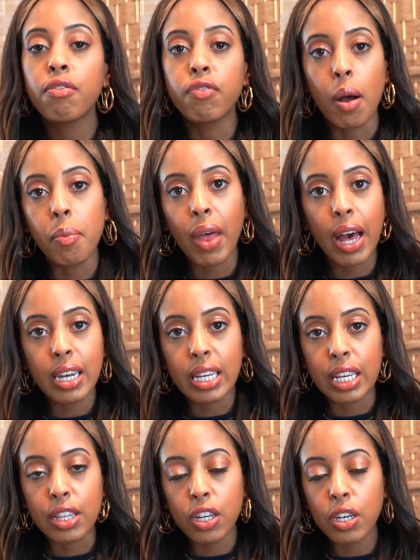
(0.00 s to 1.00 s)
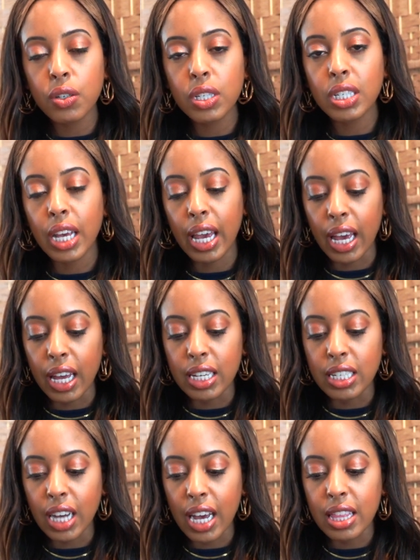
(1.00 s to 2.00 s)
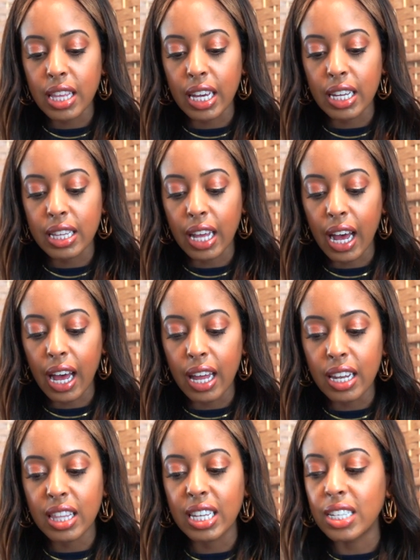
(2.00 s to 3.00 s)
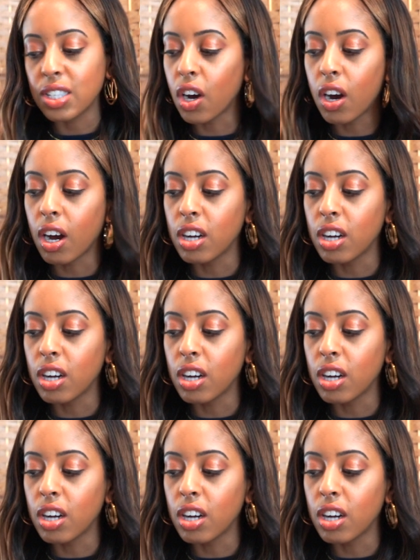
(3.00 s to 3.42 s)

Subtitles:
from that ethos, and I think that these are